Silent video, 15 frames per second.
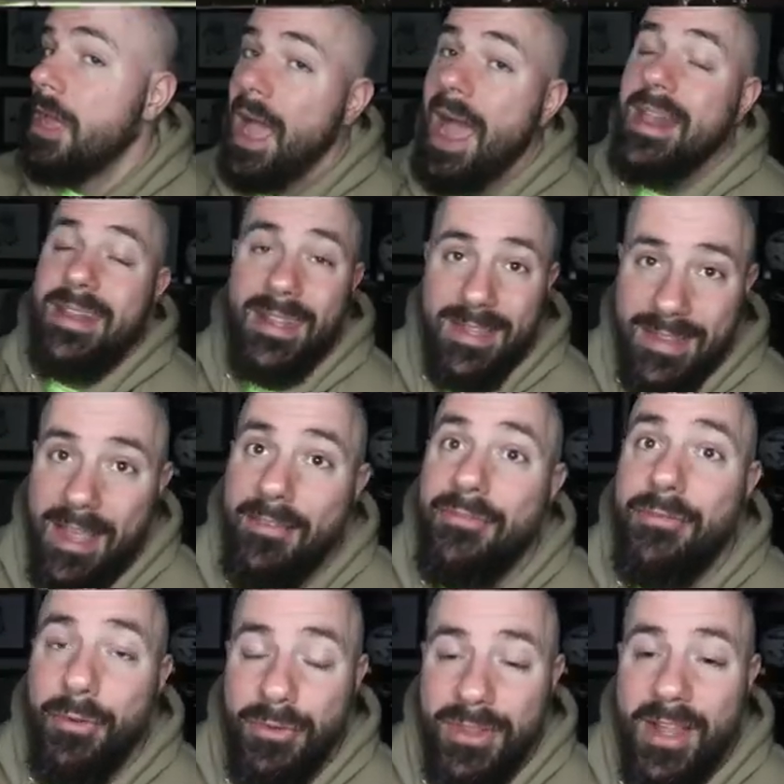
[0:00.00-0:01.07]
I need that
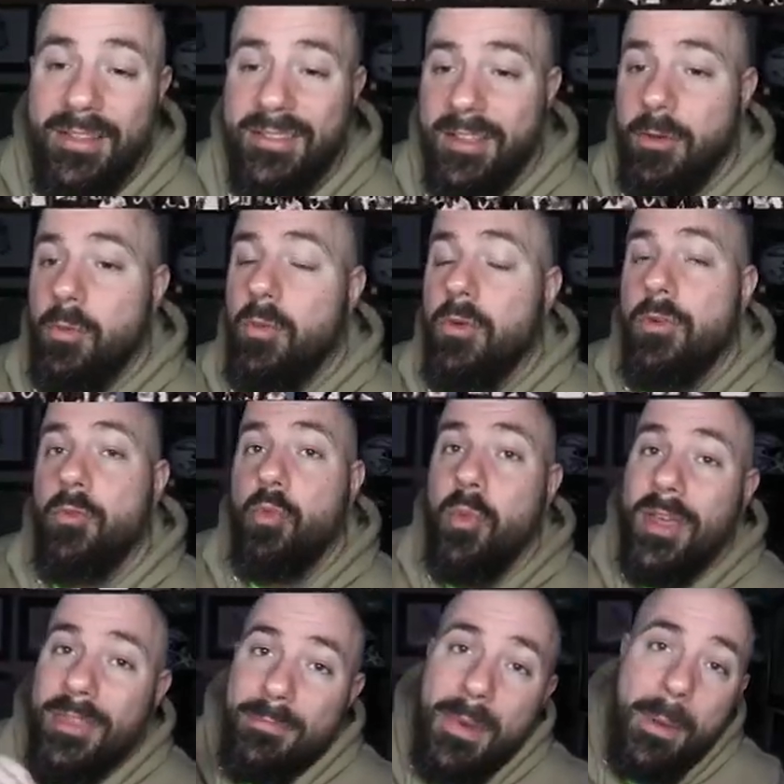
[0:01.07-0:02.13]
full Denzel Ward
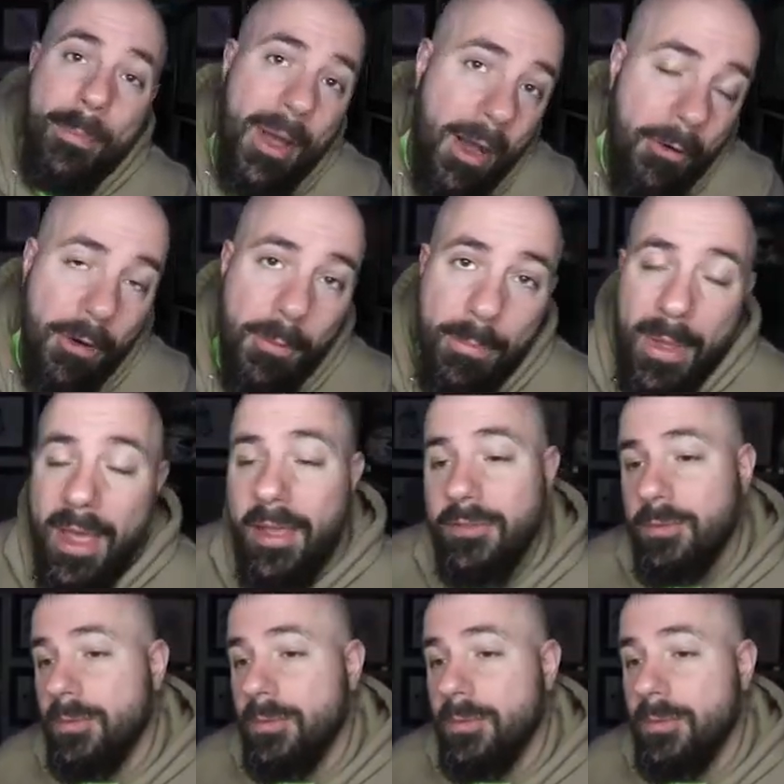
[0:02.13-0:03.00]
with my power up pass.